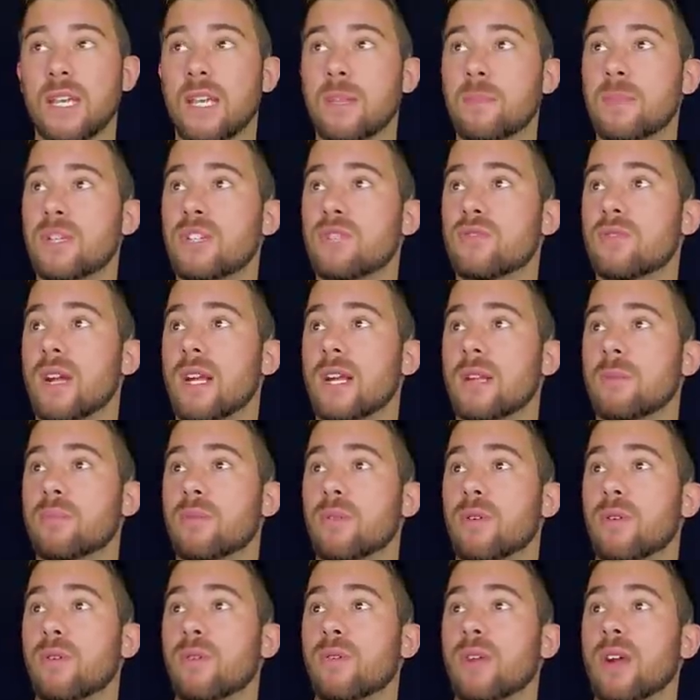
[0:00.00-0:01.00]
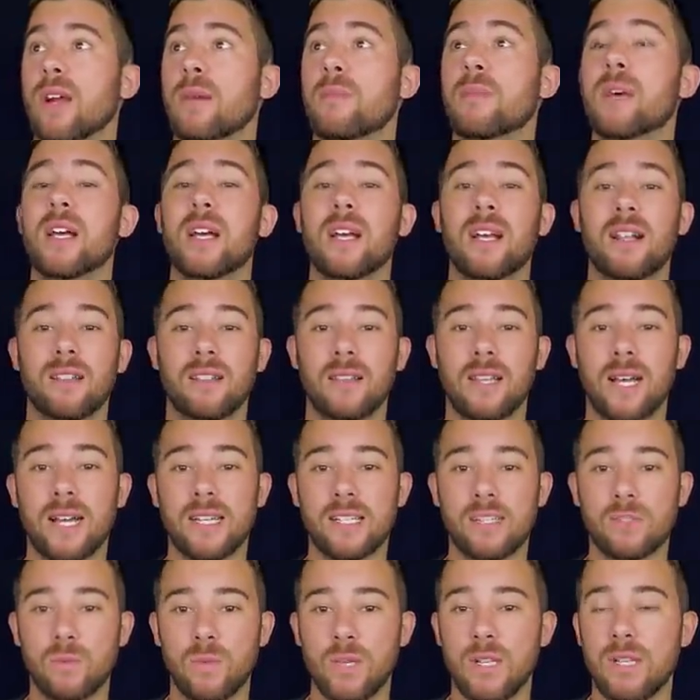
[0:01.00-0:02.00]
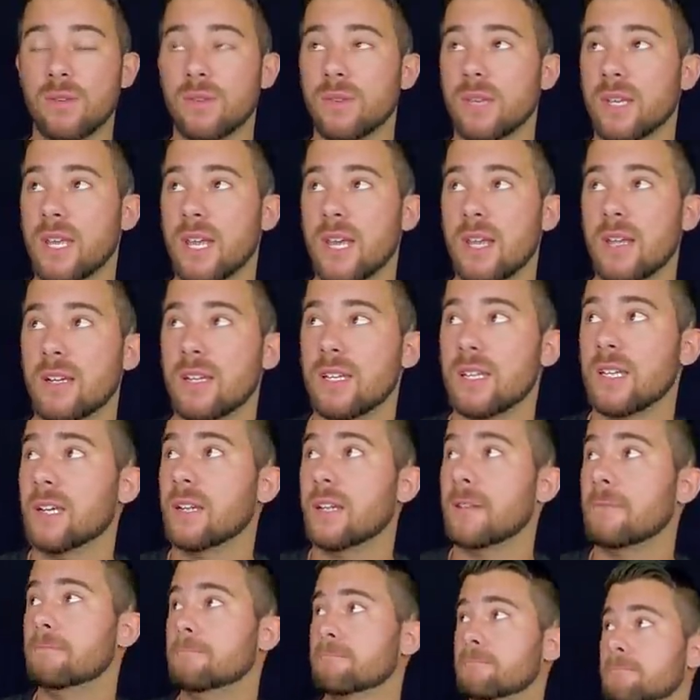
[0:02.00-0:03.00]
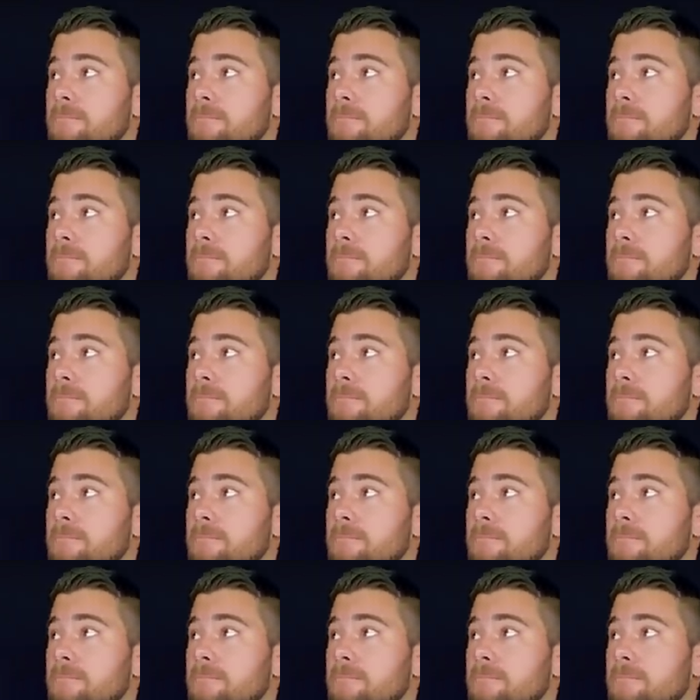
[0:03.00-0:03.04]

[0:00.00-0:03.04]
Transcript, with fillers: E A P training program last week on the Canada yen.